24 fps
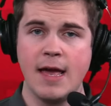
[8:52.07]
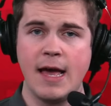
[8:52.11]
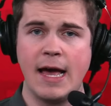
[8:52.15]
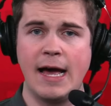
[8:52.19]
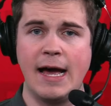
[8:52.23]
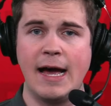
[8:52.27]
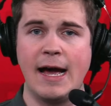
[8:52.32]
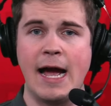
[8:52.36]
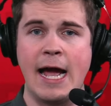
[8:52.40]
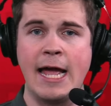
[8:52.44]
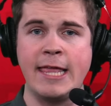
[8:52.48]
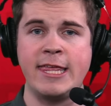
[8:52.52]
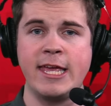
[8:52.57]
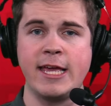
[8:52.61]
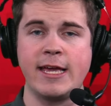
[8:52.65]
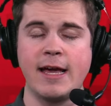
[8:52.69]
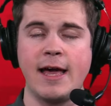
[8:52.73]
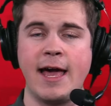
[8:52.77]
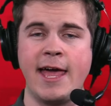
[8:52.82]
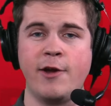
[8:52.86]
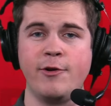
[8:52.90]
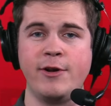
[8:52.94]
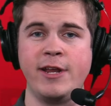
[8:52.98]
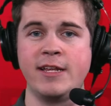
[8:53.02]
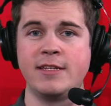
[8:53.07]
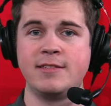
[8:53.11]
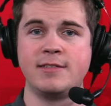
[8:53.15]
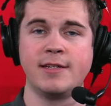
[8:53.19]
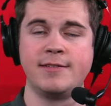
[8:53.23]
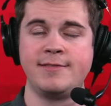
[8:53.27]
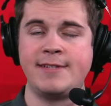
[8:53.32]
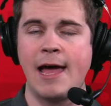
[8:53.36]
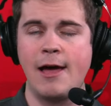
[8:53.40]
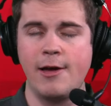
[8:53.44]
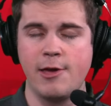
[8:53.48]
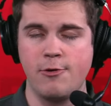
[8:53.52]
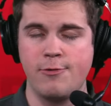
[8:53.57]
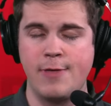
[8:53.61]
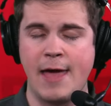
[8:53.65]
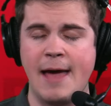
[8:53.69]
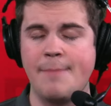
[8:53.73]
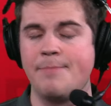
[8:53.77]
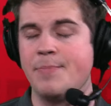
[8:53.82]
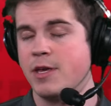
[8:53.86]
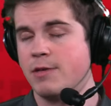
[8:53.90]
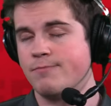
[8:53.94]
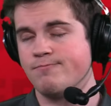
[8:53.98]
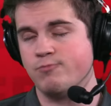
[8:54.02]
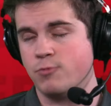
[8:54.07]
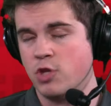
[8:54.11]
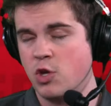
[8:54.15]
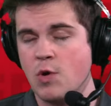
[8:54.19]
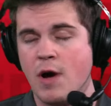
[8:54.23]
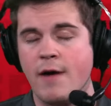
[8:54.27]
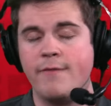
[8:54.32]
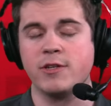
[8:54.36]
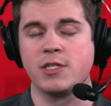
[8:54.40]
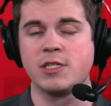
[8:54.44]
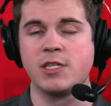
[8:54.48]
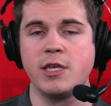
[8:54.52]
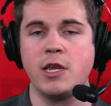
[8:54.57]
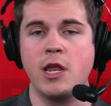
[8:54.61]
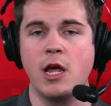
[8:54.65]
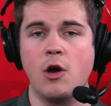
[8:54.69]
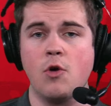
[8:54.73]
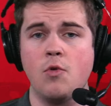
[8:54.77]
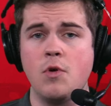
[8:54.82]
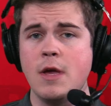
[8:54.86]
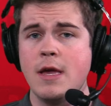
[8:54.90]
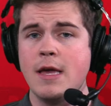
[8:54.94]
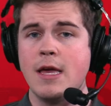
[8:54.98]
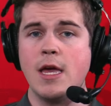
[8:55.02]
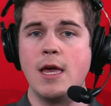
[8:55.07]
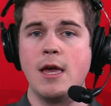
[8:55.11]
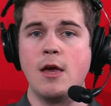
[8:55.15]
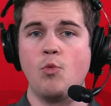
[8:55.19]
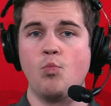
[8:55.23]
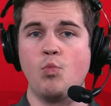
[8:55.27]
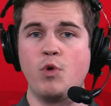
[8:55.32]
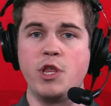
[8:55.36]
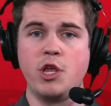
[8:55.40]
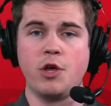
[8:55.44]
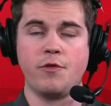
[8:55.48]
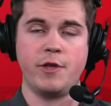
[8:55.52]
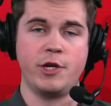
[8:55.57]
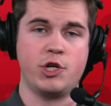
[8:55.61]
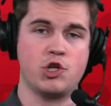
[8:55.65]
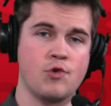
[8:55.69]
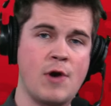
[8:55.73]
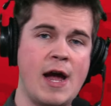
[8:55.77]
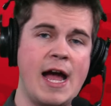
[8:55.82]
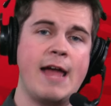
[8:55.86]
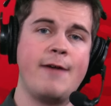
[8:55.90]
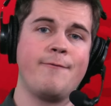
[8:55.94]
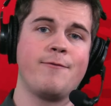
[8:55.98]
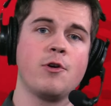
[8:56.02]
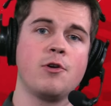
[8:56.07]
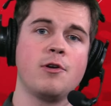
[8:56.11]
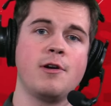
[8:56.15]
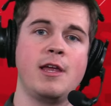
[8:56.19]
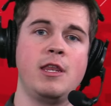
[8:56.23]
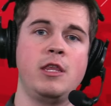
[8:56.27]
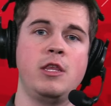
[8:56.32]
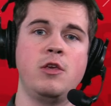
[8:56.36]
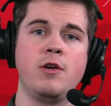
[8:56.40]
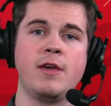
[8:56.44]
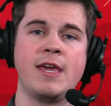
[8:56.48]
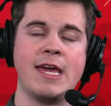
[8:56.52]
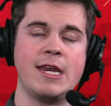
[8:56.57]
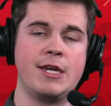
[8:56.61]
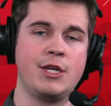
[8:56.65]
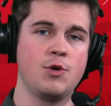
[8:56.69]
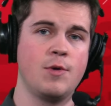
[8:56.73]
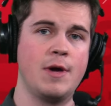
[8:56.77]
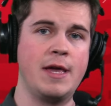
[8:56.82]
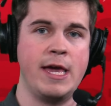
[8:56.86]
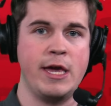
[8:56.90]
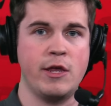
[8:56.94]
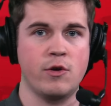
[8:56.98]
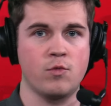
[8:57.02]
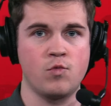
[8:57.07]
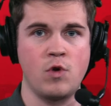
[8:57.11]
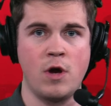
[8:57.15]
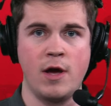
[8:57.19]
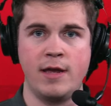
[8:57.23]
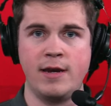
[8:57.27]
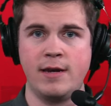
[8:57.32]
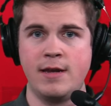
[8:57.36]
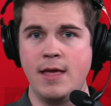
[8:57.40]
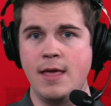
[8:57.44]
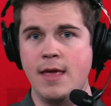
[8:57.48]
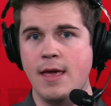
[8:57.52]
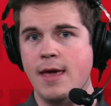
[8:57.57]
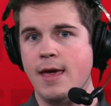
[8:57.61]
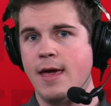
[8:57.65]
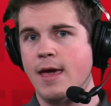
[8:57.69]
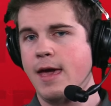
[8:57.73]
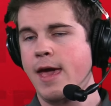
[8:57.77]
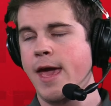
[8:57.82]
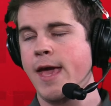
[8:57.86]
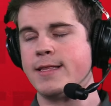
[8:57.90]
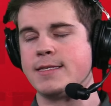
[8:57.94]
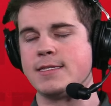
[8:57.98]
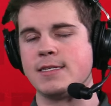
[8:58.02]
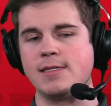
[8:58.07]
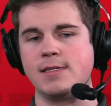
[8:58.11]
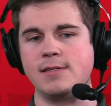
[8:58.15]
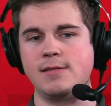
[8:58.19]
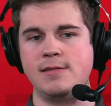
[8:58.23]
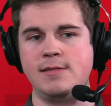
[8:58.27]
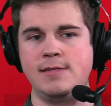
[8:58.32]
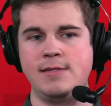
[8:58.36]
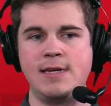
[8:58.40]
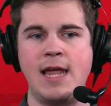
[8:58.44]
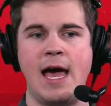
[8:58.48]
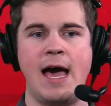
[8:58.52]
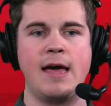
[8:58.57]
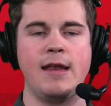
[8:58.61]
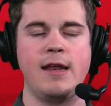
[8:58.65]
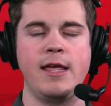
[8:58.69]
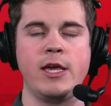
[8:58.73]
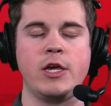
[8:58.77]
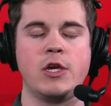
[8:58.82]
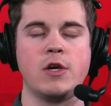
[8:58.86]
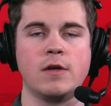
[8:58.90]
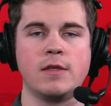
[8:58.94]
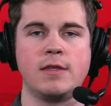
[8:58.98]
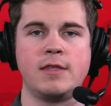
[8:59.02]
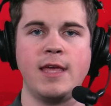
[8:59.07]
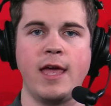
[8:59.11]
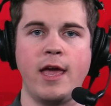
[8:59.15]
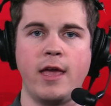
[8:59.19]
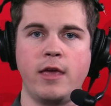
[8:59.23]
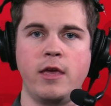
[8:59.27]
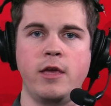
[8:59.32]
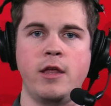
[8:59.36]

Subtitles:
I think I don't need to tell you that, but you obviously know. When you're the driver and you get into a hit and run, it's not a good thing.